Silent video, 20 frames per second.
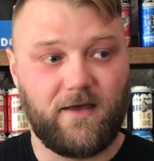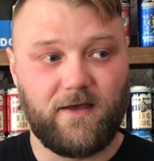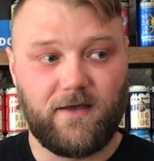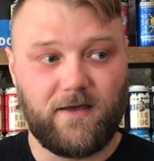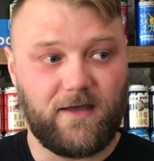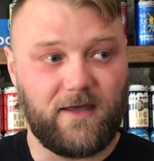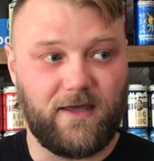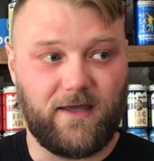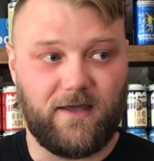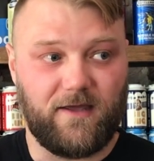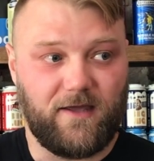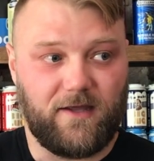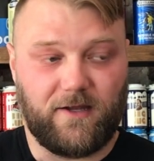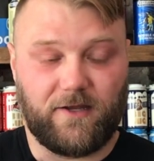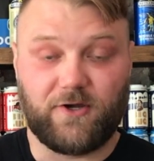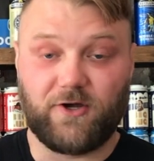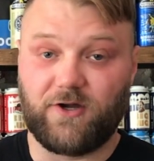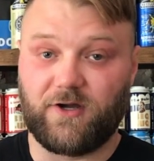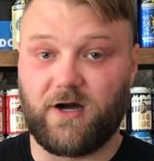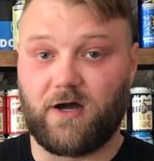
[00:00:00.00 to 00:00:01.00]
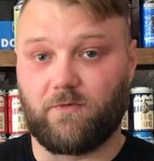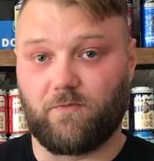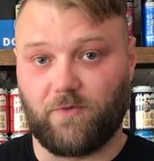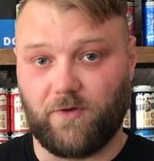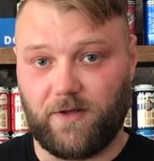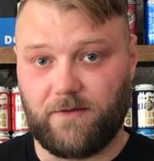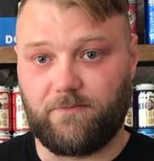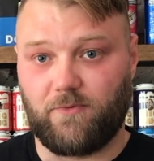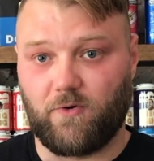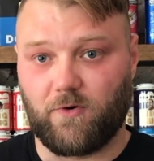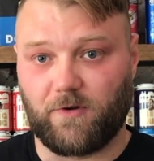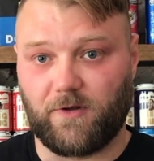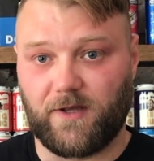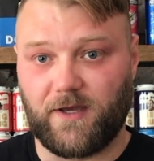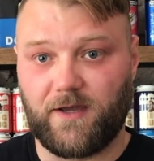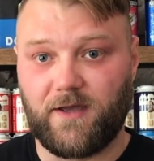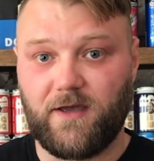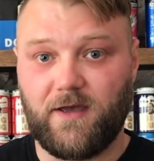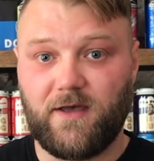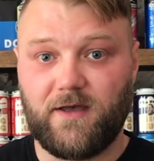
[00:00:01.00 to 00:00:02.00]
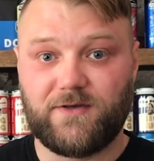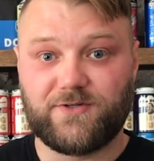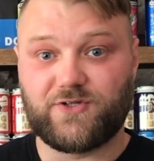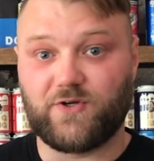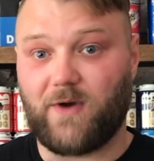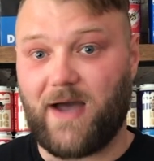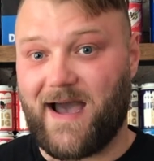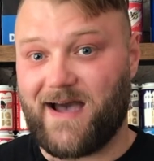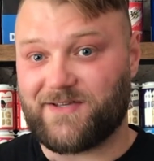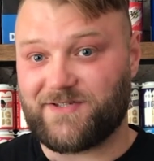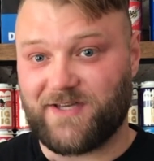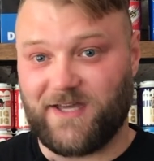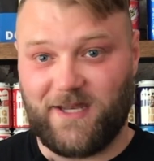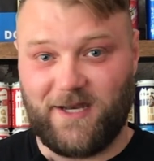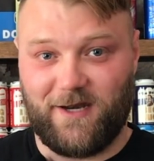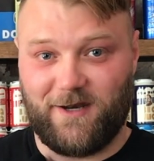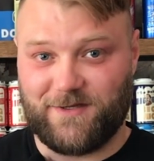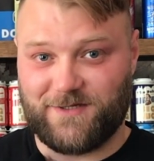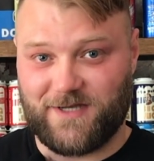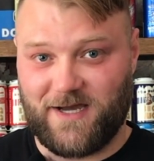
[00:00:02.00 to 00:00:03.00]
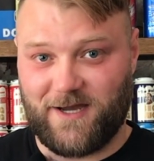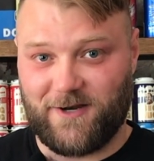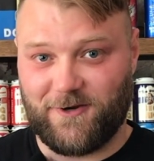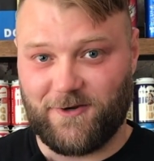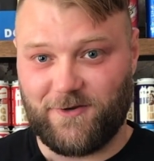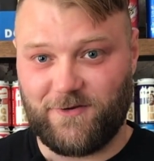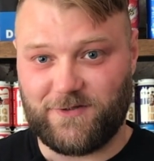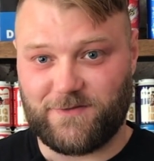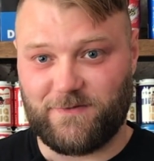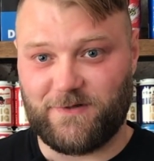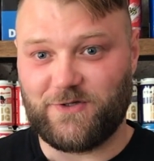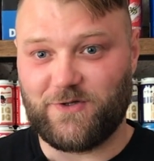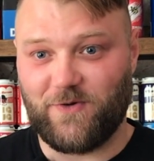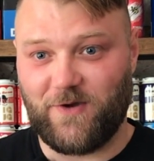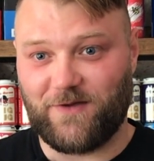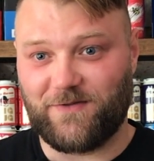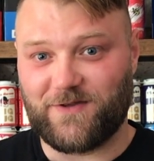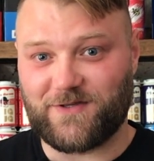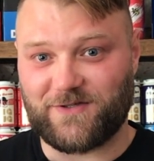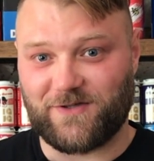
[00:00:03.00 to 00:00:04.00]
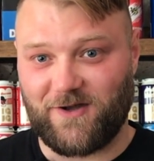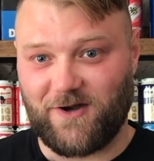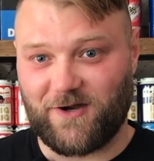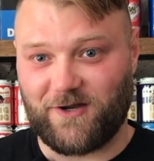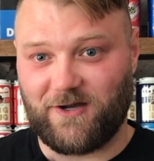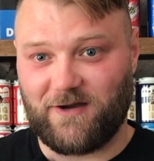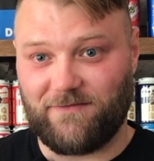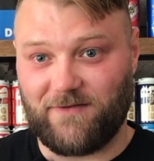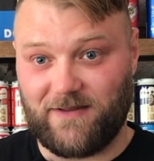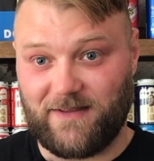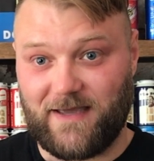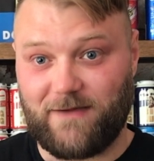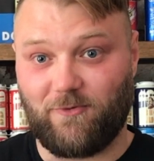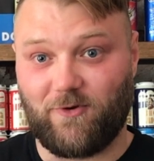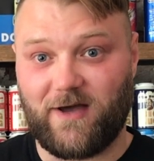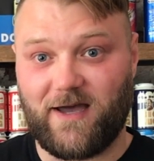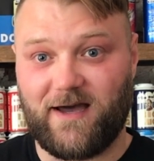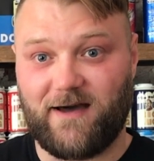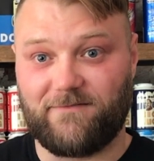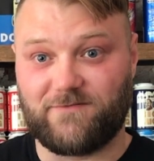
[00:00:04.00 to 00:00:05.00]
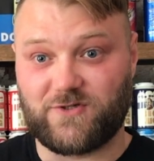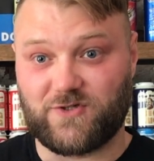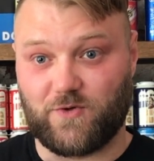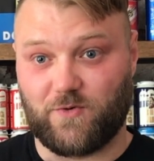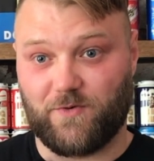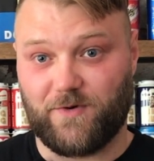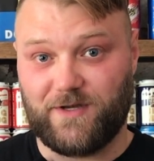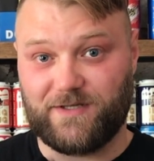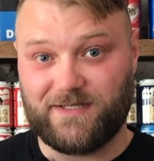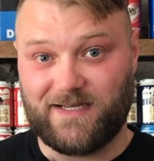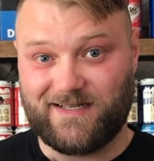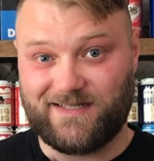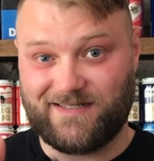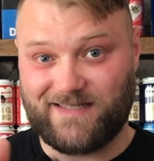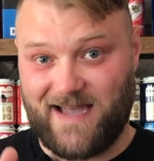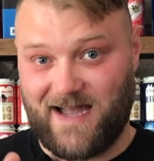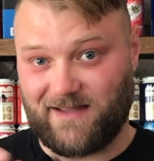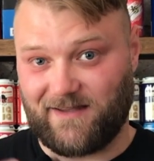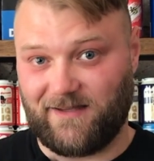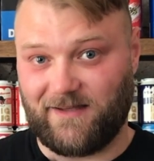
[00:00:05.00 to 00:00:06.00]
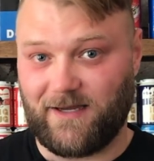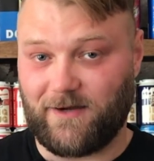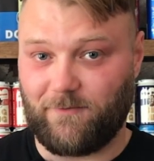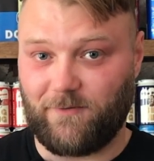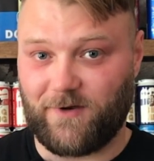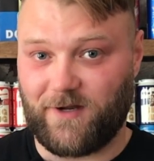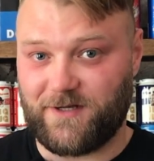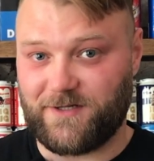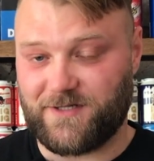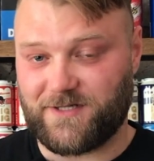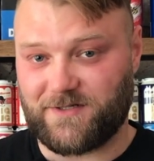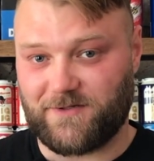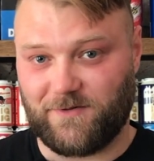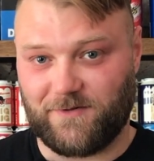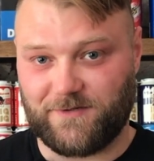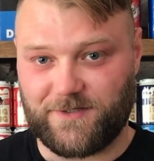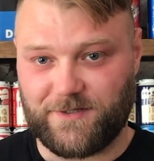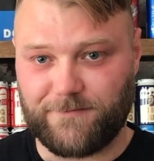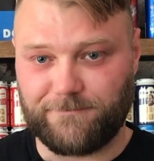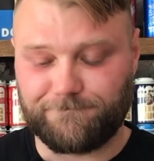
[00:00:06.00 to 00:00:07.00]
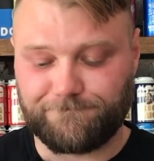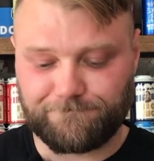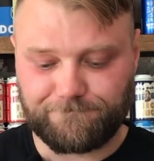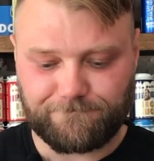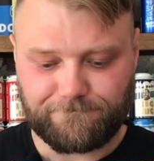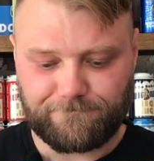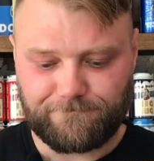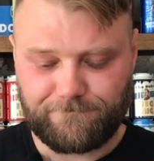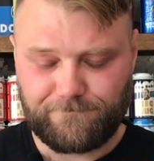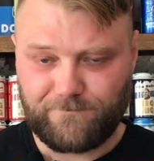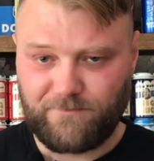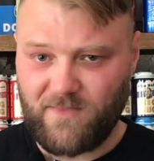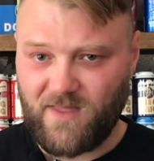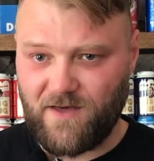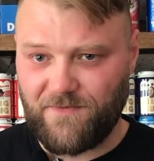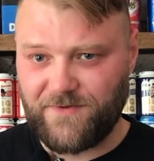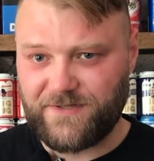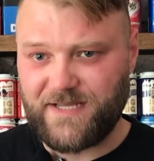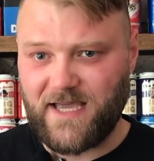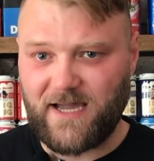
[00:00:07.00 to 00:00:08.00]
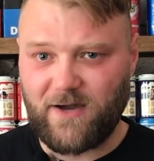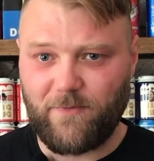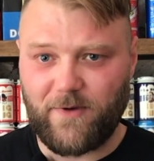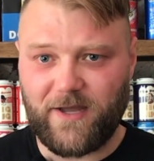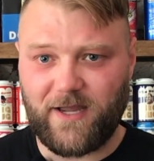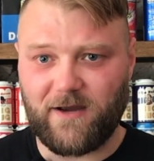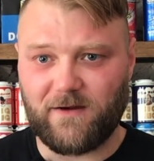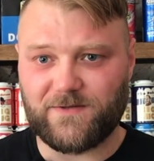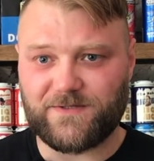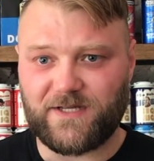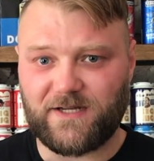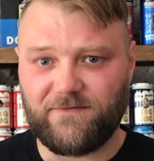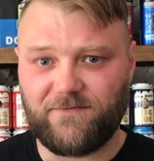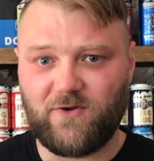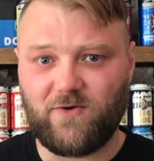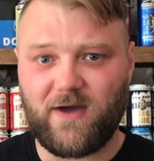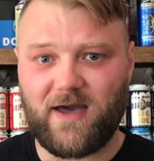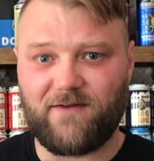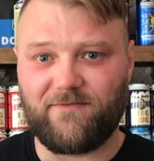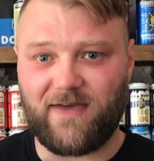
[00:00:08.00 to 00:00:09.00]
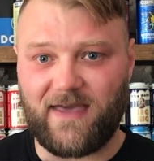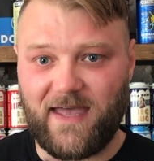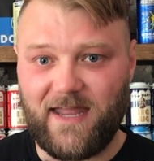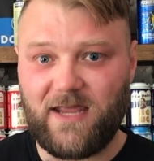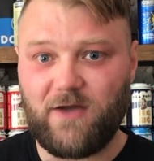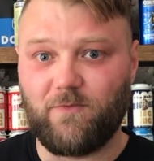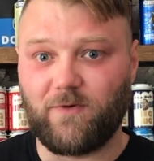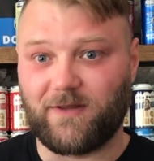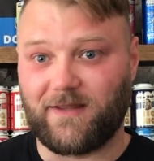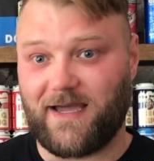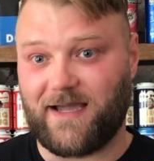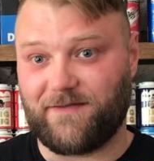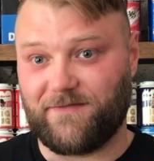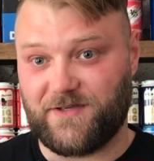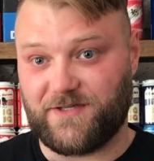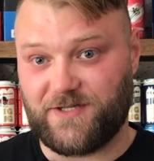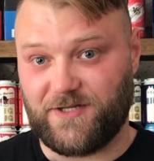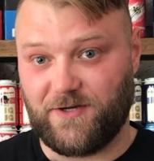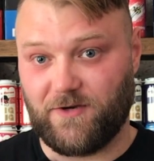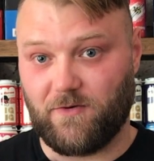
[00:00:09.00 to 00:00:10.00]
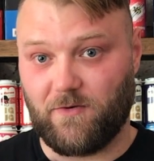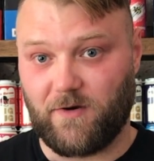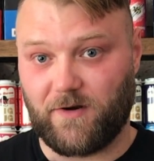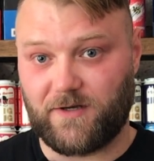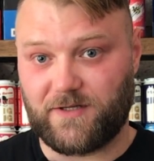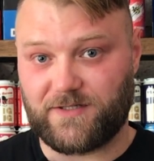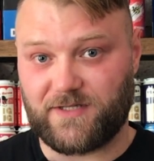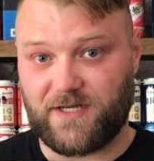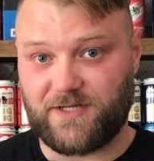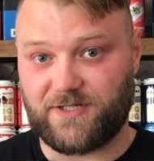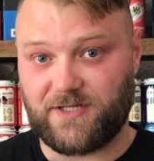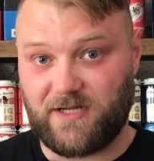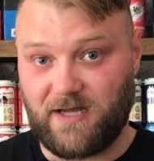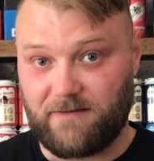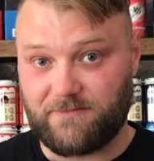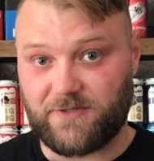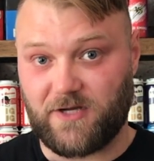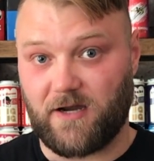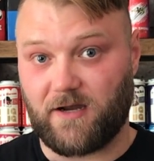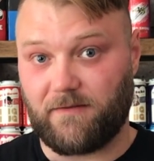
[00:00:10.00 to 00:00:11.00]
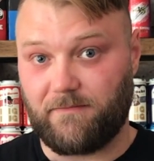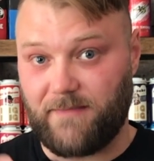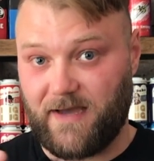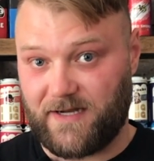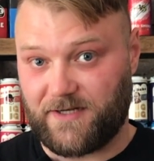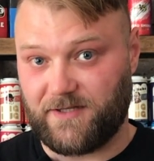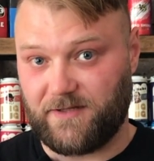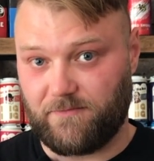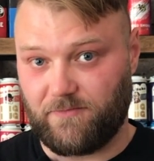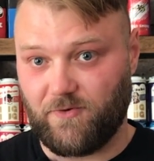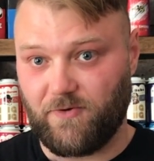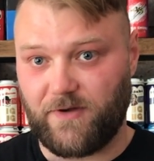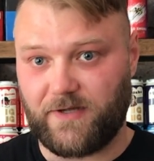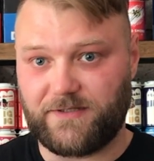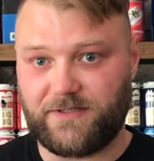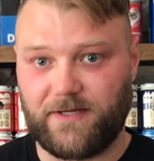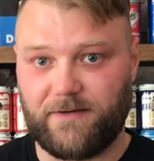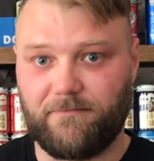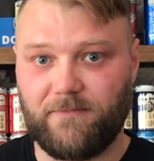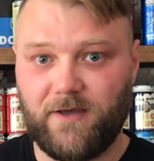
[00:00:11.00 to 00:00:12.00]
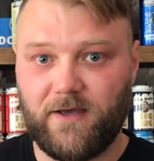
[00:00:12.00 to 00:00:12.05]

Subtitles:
It could have gone really poorly. So ask any designer who's been doing this long enough, and they will have stories exactly like what I just told you. The takeaway here is that if you have anyone like this in your organization, now I'm talking back to the brewing team,